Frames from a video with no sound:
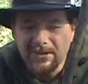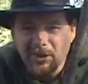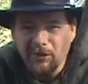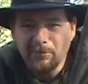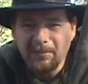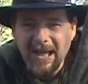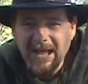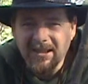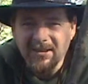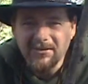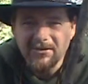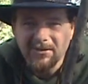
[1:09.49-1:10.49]
dove
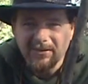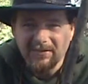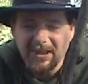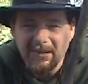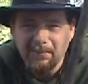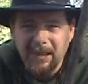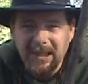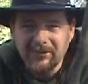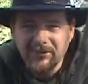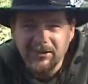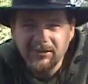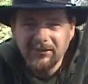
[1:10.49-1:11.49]
back into the very
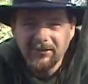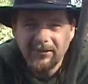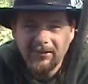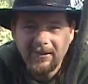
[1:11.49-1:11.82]
basics